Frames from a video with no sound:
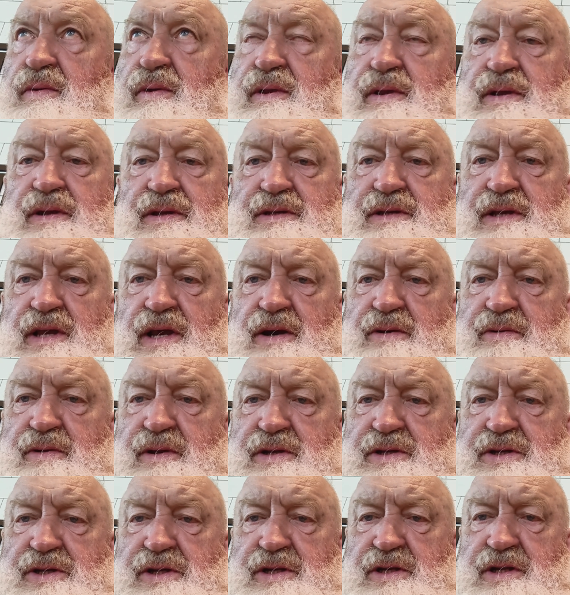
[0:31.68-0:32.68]
when you say, How
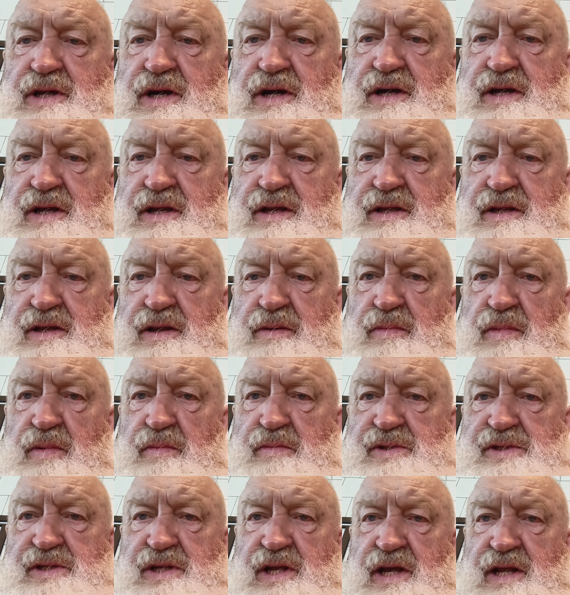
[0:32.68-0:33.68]
did she die? Your
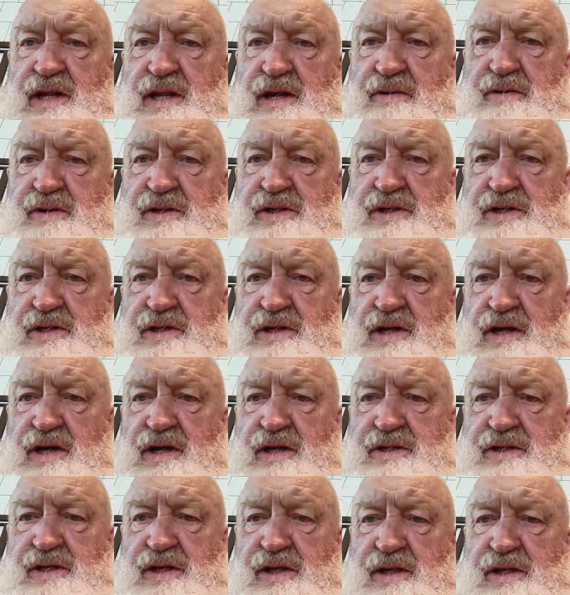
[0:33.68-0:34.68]
mum's dead, how did she
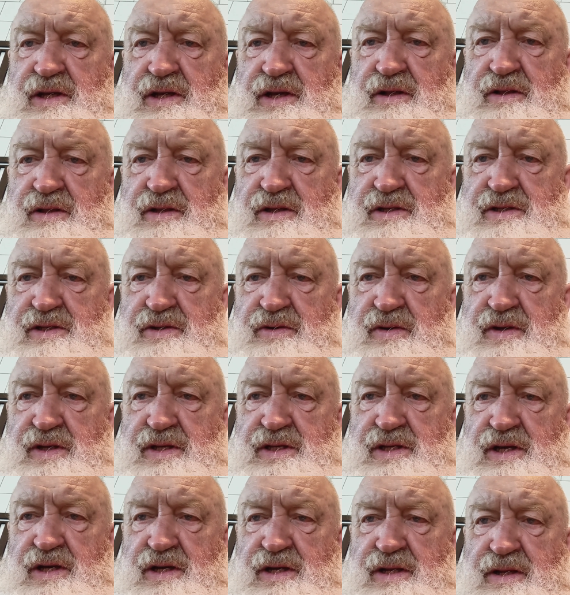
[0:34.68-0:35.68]
die? She killed a
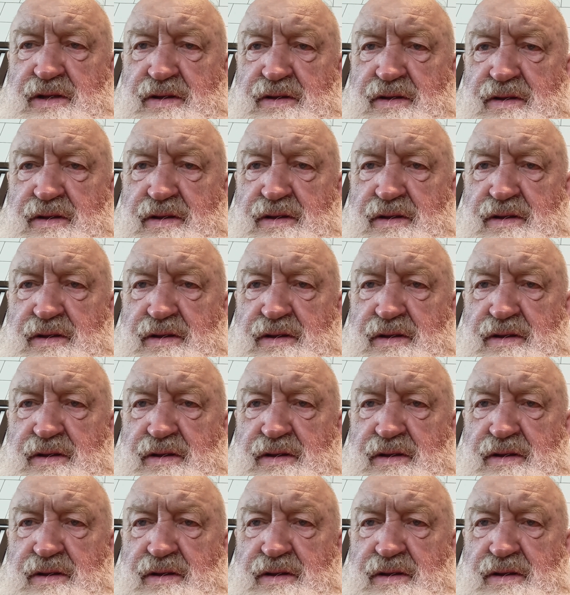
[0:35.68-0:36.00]
suicide.